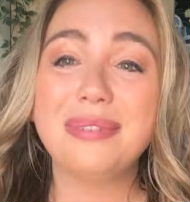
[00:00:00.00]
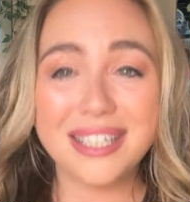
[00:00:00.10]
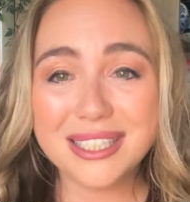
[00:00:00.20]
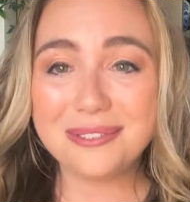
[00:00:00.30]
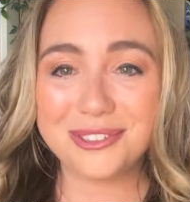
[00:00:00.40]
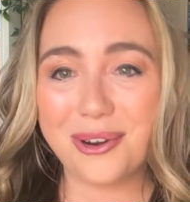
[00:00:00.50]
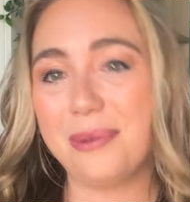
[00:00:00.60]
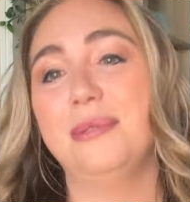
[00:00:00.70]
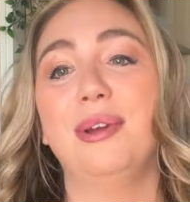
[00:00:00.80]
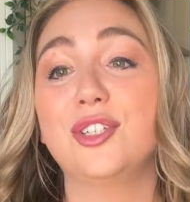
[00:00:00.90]
Please
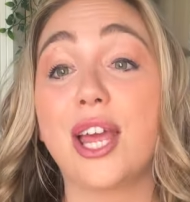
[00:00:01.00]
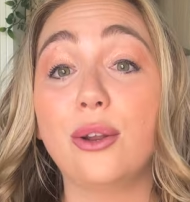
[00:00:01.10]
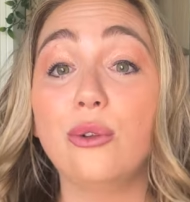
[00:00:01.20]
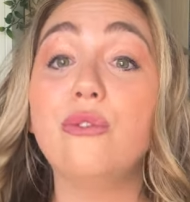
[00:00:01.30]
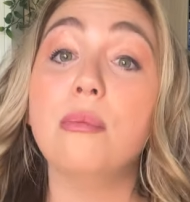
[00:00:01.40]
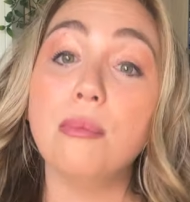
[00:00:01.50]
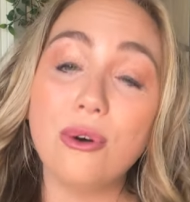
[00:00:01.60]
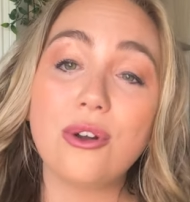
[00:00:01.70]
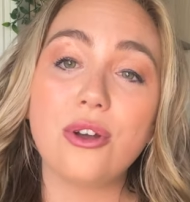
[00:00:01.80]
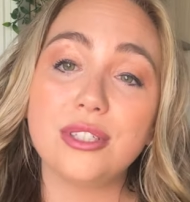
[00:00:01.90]
subscribe to my channel for
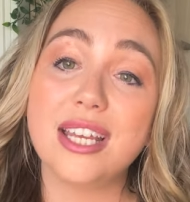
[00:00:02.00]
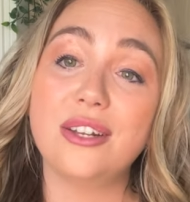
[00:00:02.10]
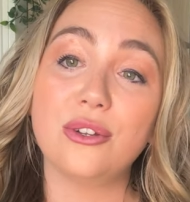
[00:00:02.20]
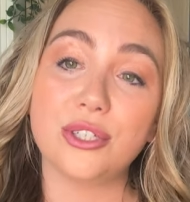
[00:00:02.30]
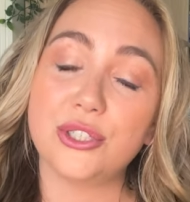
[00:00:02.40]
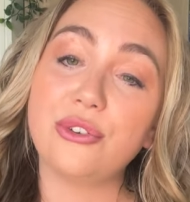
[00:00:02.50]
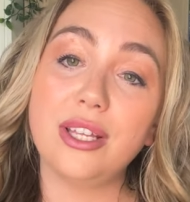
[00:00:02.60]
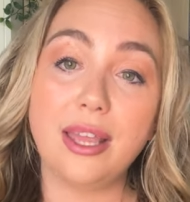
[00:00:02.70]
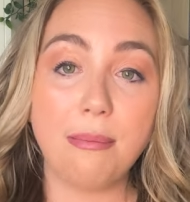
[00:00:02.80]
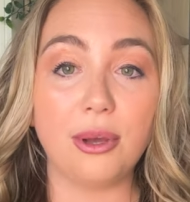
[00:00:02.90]
more content on
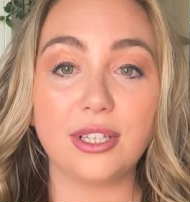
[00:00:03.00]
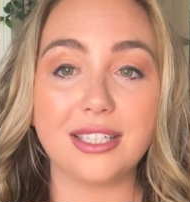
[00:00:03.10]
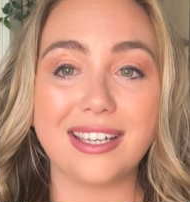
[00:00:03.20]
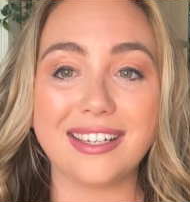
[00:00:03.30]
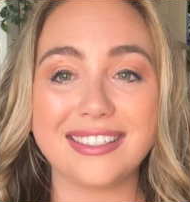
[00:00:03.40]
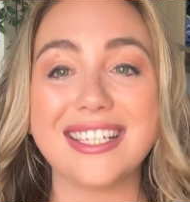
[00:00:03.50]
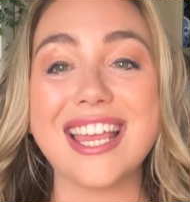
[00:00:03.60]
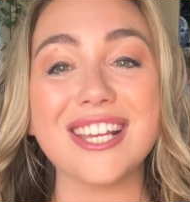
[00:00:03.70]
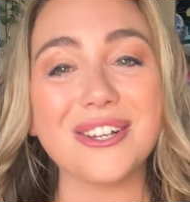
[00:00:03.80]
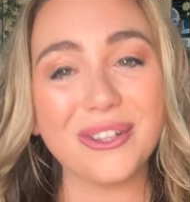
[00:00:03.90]
Australian politics,
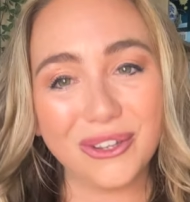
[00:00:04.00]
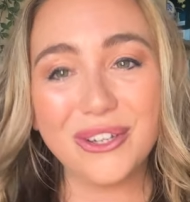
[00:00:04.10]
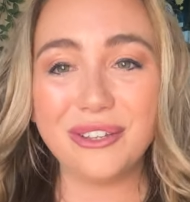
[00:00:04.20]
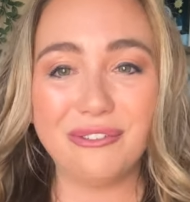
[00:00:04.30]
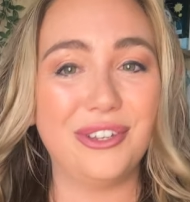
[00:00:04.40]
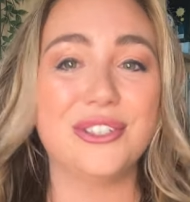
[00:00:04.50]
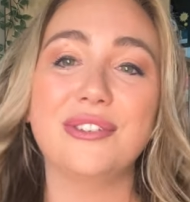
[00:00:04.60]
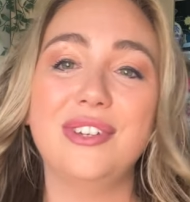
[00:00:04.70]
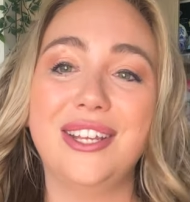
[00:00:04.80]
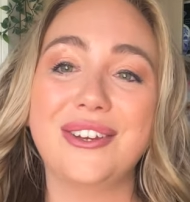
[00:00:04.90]
including future
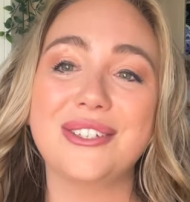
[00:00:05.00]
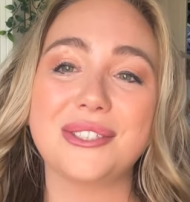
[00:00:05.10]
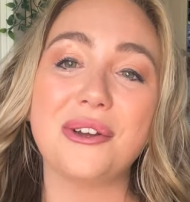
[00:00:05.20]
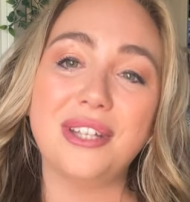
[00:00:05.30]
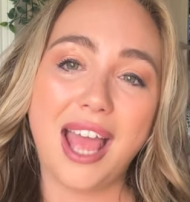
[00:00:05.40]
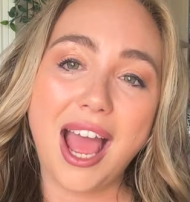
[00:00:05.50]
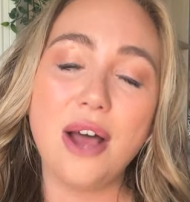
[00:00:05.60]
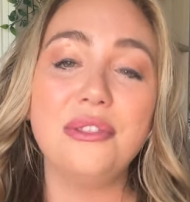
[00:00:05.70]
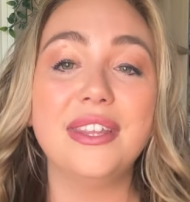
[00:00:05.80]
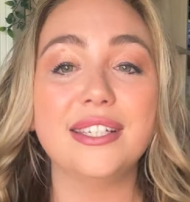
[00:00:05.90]
videos on
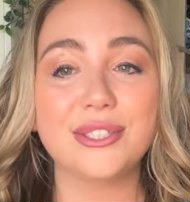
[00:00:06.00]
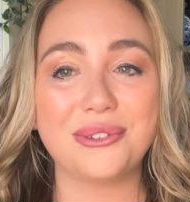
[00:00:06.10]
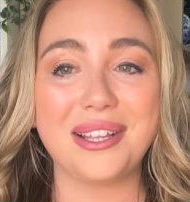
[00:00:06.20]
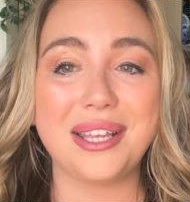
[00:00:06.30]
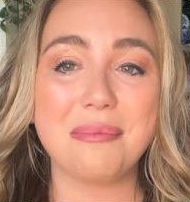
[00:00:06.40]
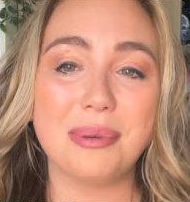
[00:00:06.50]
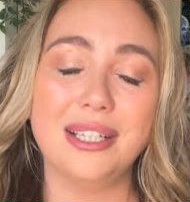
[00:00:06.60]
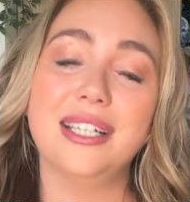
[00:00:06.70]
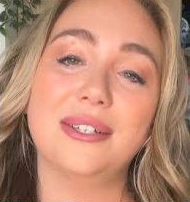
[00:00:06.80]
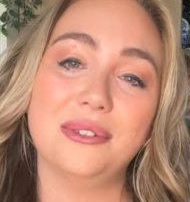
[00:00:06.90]
how the Australian
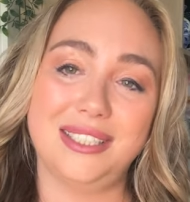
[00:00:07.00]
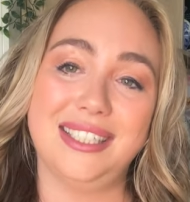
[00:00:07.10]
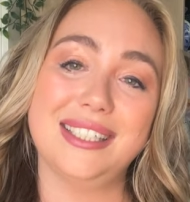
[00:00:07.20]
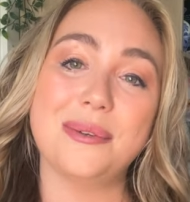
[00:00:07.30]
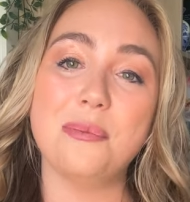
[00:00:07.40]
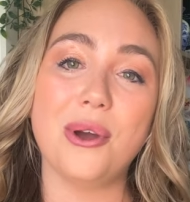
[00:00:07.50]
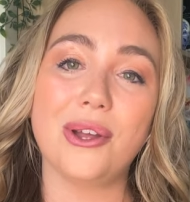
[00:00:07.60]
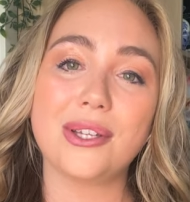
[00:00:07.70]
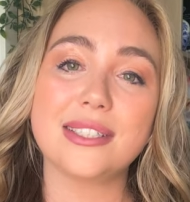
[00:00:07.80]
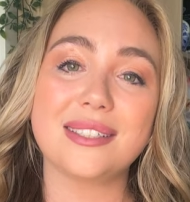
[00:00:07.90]
political system
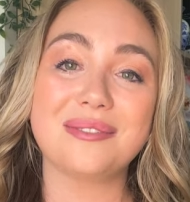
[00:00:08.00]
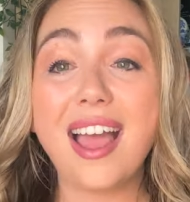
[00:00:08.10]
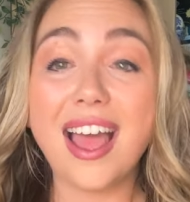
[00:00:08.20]
works.